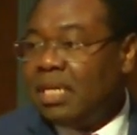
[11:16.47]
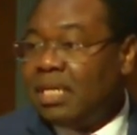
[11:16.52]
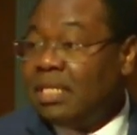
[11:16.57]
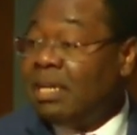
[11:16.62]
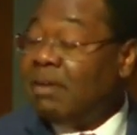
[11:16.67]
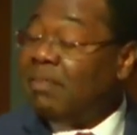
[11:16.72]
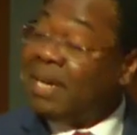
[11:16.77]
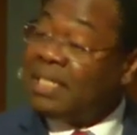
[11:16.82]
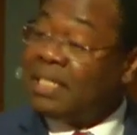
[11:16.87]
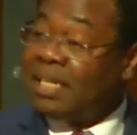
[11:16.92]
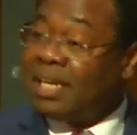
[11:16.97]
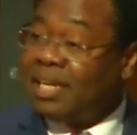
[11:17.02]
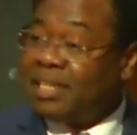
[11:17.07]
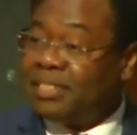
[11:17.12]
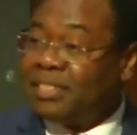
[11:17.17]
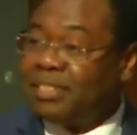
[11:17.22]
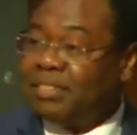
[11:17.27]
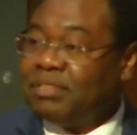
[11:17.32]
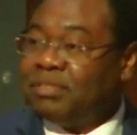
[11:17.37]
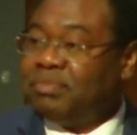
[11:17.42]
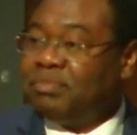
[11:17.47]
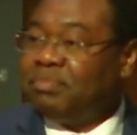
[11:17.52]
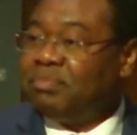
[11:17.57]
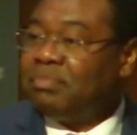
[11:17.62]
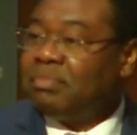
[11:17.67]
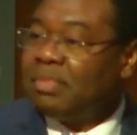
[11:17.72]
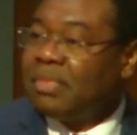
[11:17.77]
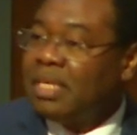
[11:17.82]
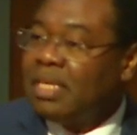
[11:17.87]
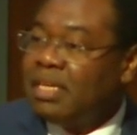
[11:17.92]
Nevertheless,
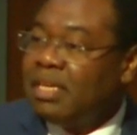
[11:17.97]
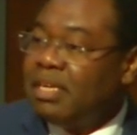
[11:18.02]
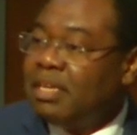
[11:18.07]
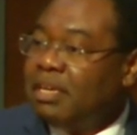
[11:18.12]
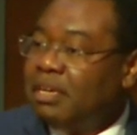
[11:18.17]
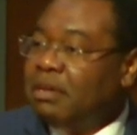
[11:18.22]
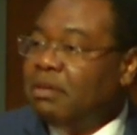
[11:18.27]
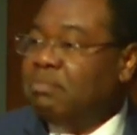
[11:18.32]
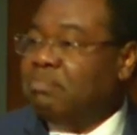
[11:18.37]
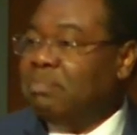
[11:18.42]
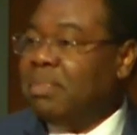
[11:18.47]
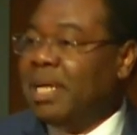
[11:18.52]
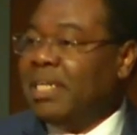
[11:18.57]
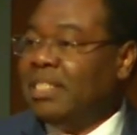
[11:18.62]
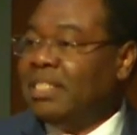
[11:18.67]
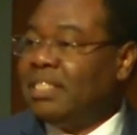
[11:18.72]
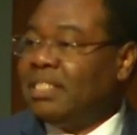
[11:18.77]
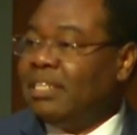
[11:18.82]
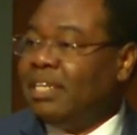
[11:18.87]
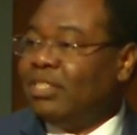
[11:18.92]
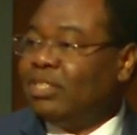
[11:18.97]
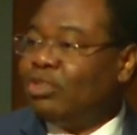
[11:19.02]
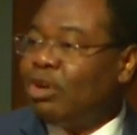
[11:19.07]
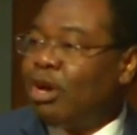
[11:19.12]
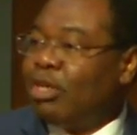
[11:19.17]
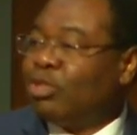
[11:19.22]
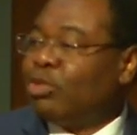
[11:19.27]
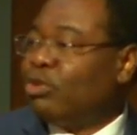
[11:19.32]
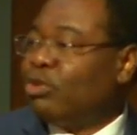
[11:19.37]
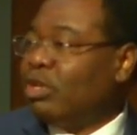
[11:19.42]
many states
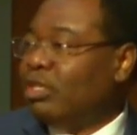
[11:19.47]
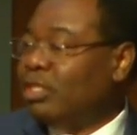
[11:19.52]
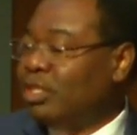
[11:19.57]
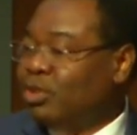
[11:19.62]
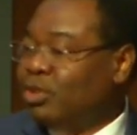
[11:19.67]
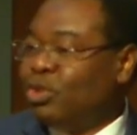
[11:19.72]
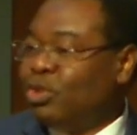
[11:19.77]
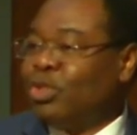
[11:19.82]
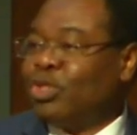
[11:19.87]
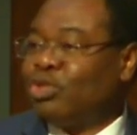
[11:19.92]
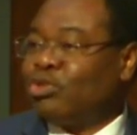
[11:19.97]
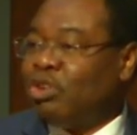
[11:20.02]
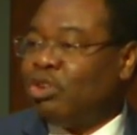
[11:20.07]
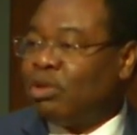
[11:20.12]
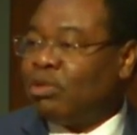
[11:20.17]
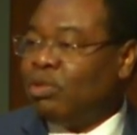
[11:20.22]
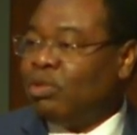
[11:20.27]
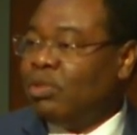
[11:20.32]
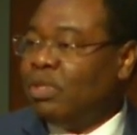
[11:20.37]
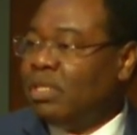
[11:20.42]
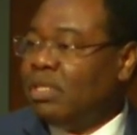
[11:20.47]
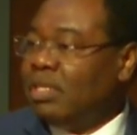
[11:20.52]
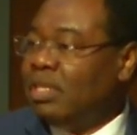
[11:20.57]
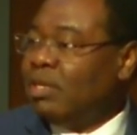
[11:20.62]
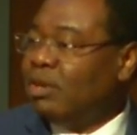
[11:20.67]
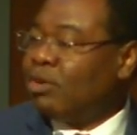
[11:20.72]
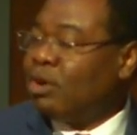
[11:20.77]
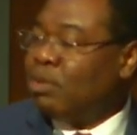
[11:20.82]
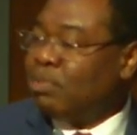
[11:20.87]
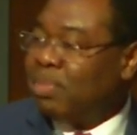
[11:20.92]
also continue to struggle
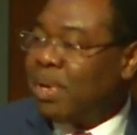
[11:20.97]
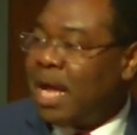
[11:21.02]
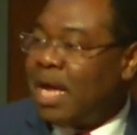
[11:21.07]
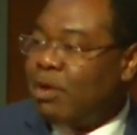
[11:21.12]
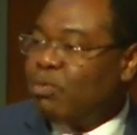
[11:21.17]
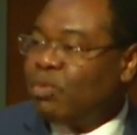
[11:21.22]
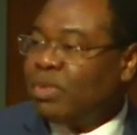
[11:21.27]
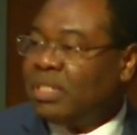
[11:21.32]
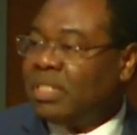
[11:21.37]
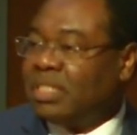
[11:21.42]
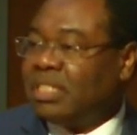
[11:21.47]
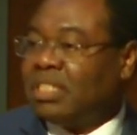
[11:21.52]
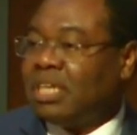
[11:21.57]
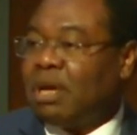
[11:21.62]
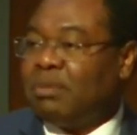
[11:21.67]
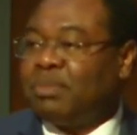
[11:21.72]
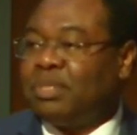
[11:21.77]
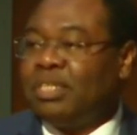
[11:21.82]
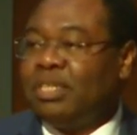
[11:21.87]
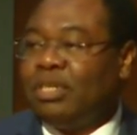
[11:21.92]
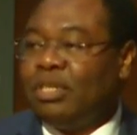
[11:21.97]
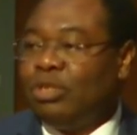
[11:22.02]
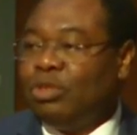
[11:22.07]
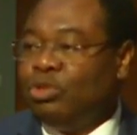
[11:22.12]
in complying with the SAPs